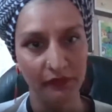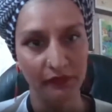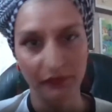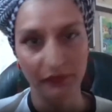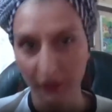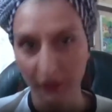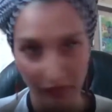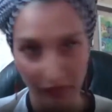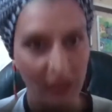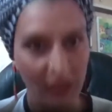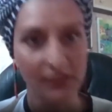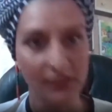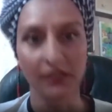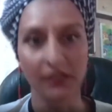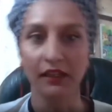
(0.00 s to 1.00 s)
of
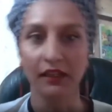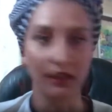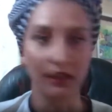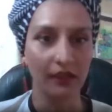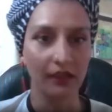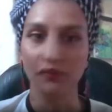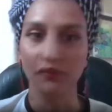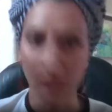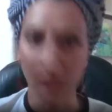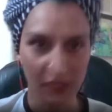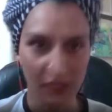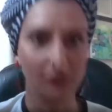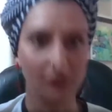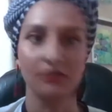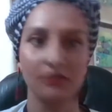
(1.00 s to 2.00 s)
hustling and
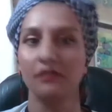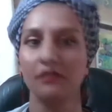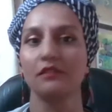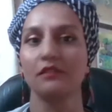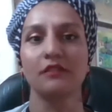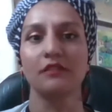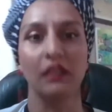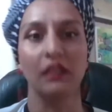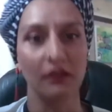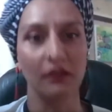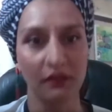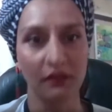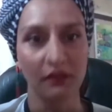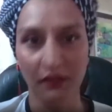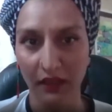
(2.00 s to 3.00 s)
rejections
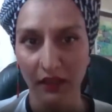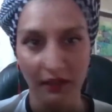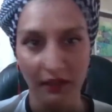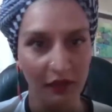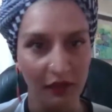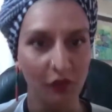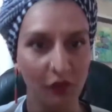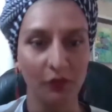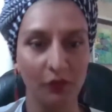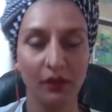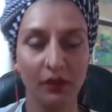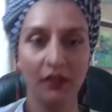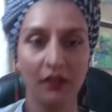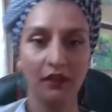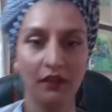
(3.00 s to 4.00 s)
and you know
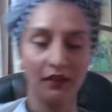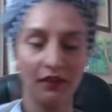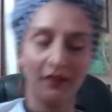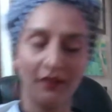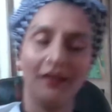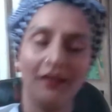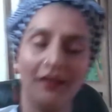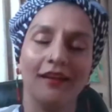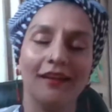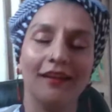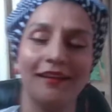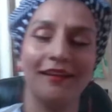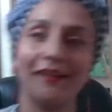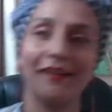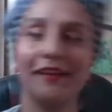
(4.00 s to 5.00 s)

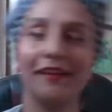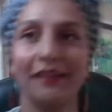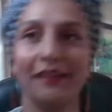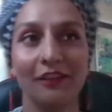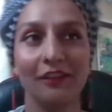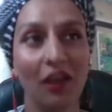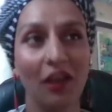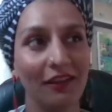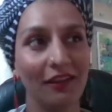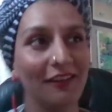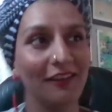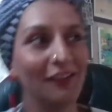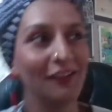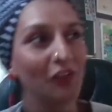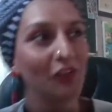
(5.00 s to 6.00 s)
uh, a lot
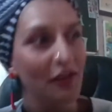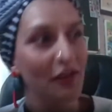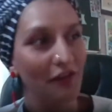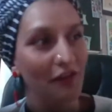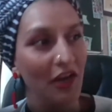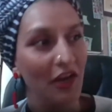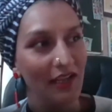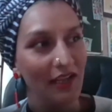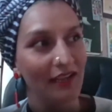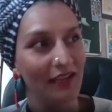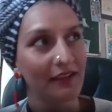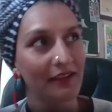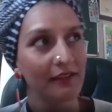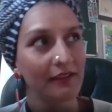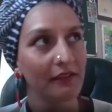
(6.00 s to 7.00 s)
a, a, lot of
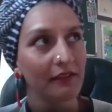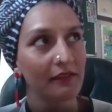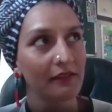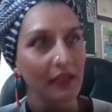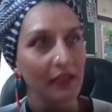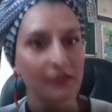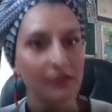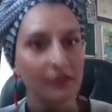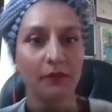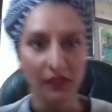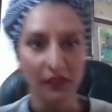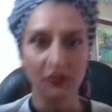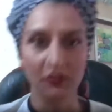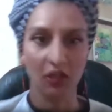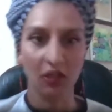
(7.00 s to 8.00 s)
heartache that some
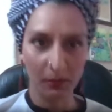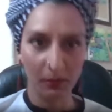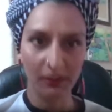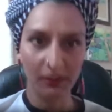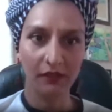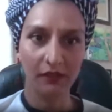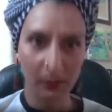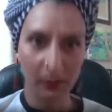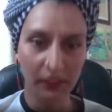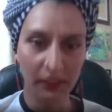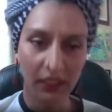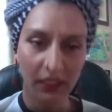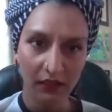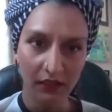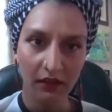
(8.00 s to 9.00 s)
things are
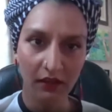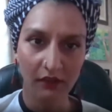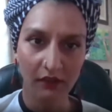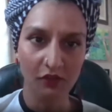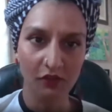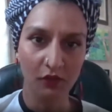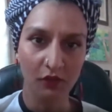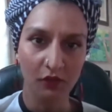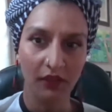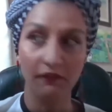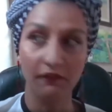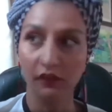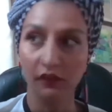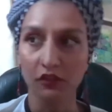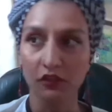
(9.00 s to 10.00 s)
culminating and so that
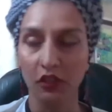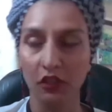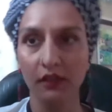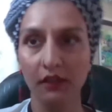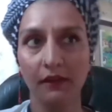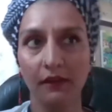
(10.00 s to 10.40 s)
feels good